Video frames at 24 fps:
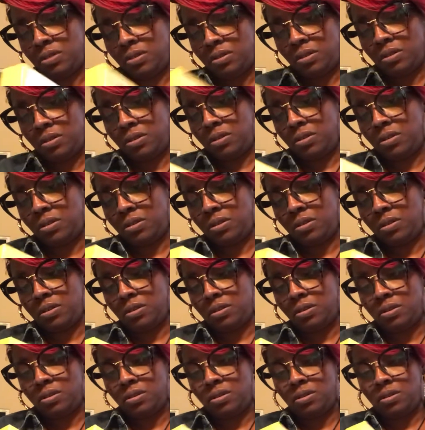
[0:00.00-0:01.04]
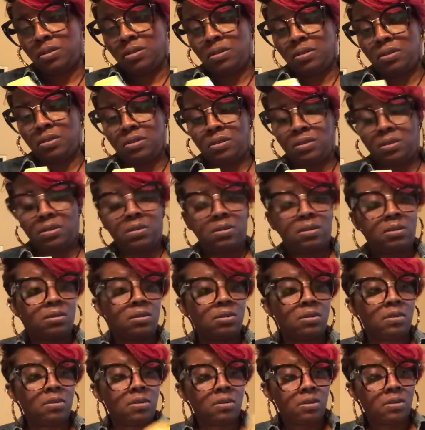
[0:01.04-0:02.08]

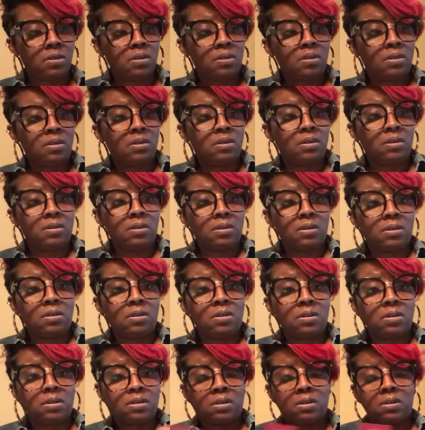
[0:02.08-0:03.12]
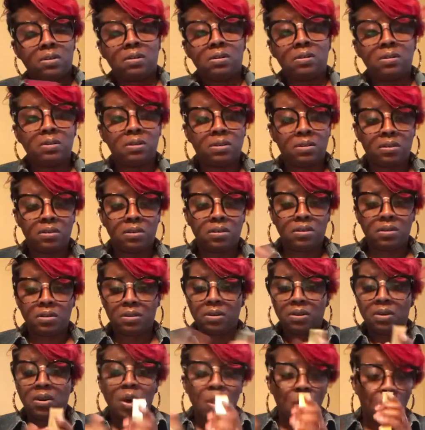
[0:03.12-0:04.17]

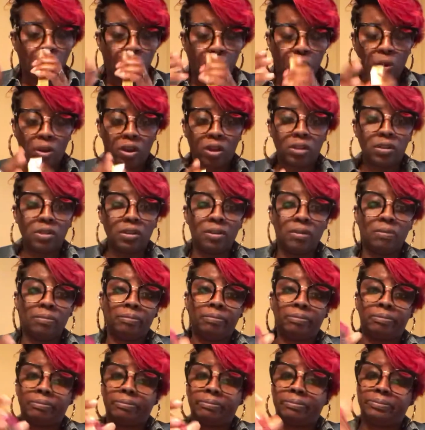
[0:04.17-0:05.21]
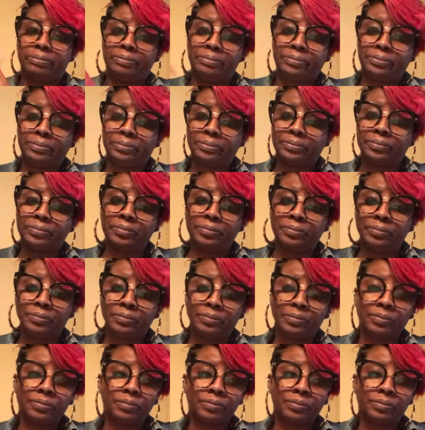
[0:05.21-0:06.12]
(no one is talking)